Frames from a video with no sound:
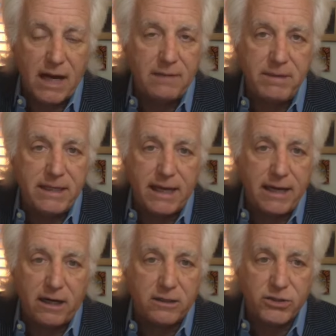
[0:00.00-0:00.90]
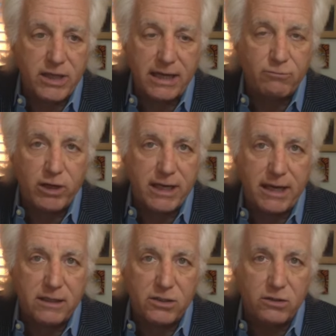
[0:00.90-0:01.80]
IBKR saying we
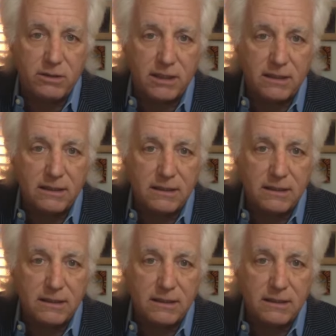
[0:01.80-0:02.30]
can't do it.